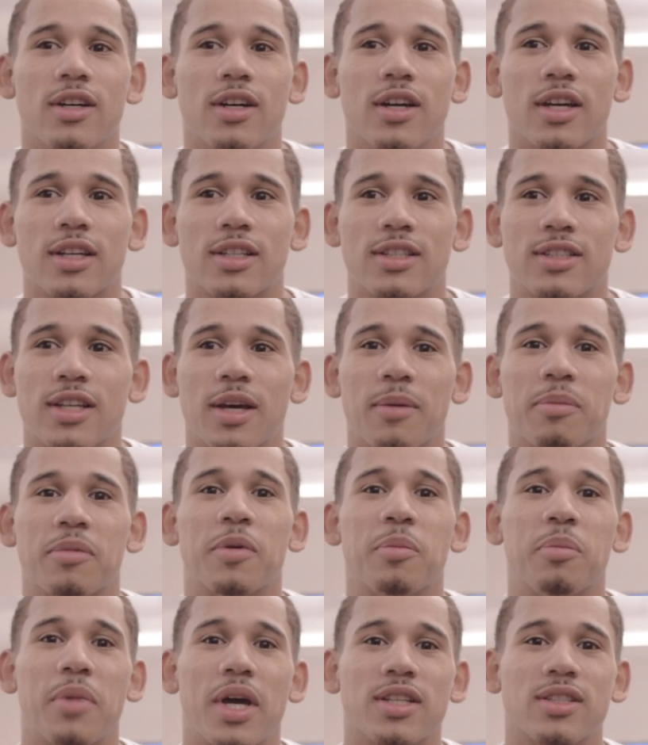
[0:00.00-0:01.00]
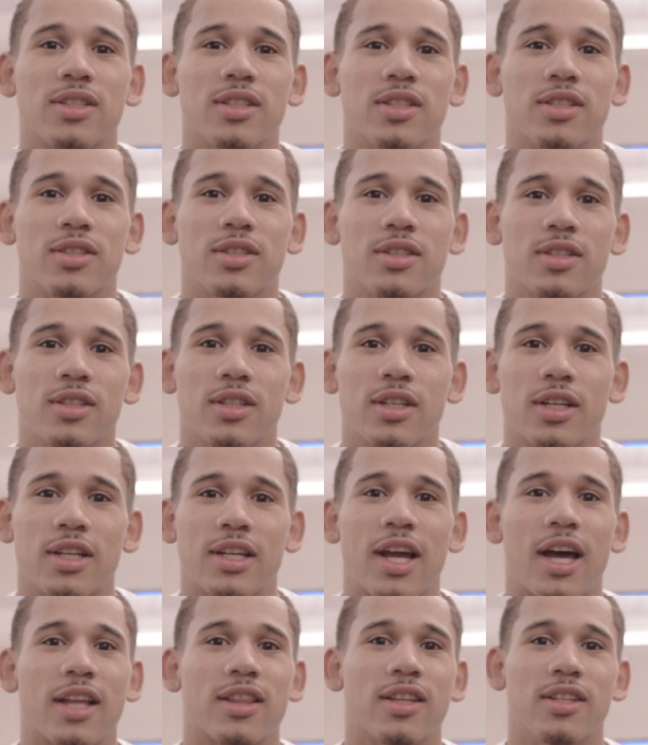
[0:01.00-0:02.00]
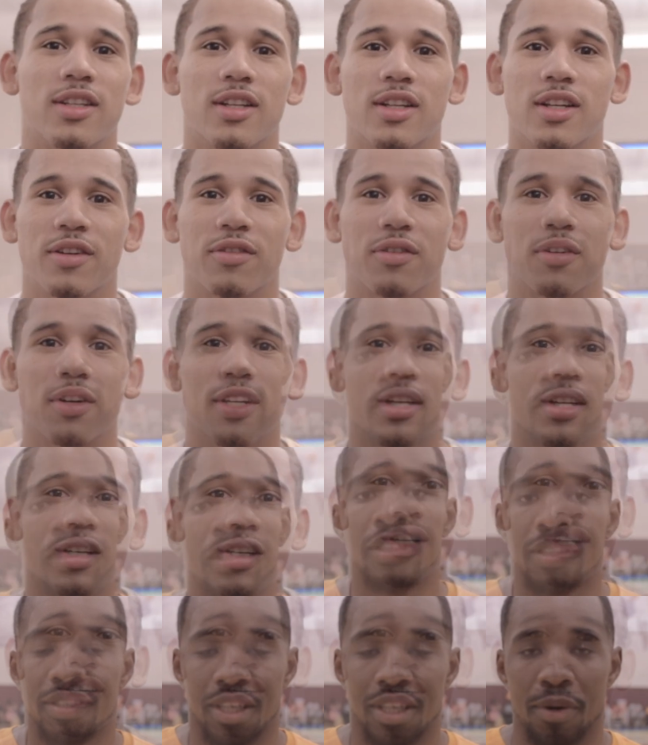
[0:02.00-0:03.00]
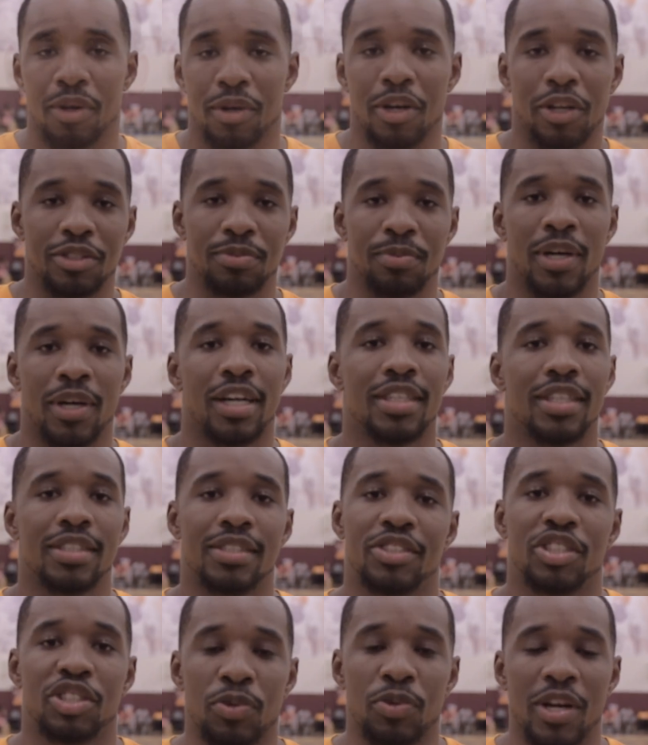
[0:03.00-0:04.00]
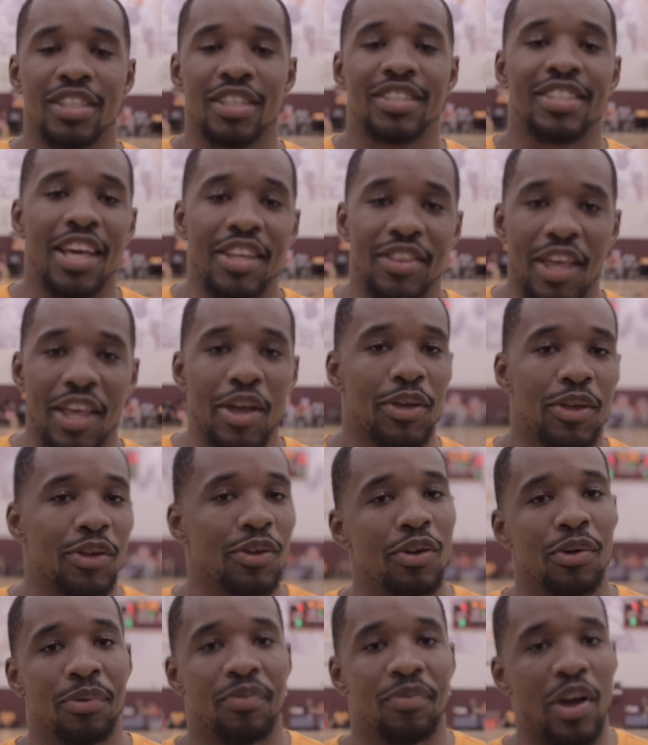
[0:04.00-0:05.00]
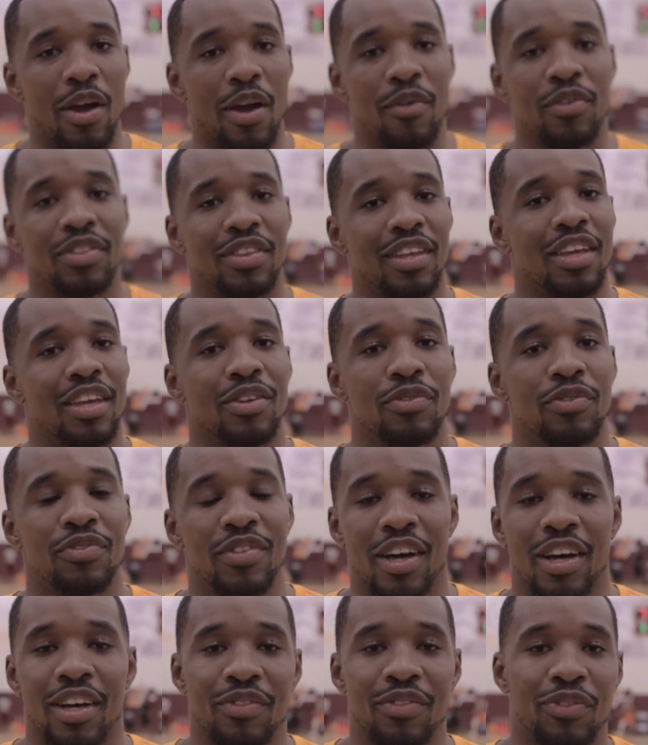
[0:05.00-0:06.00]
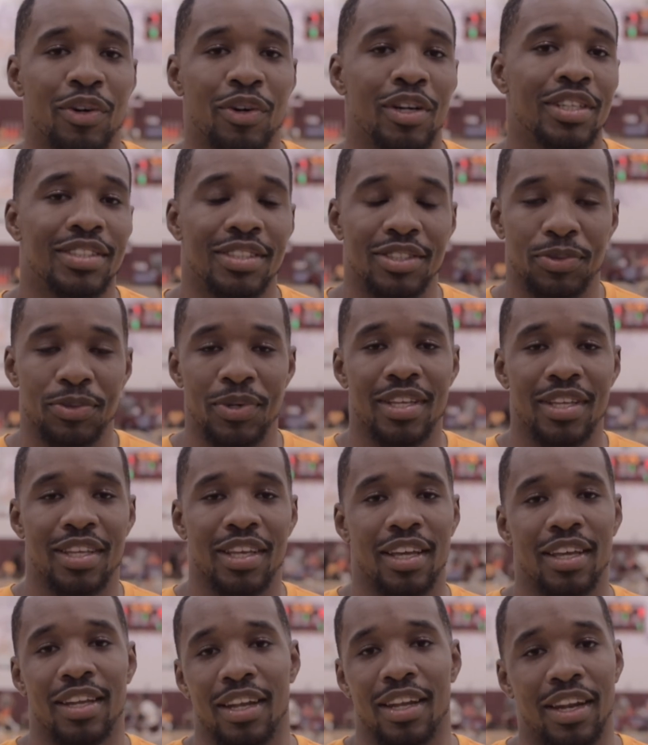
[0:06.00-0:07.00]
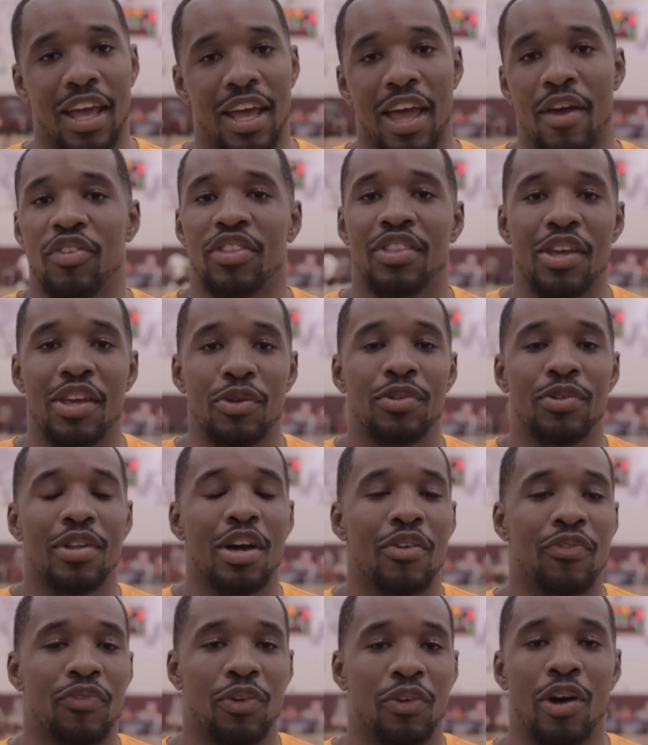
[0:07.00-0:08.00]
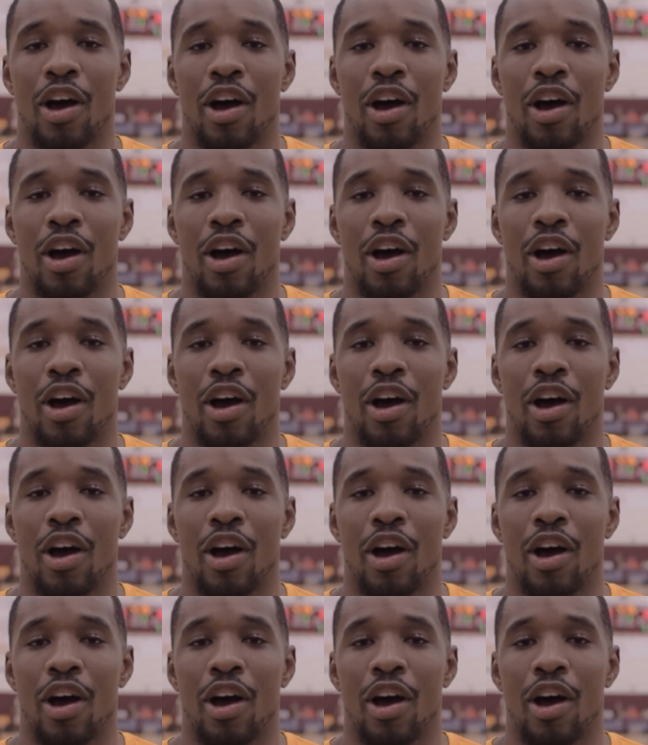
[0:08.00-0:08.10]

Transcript: accept the message and not the delivery. What's up, Coach Buzz? Just want to say thank you for everything you've done for us this weekend and everything you've done for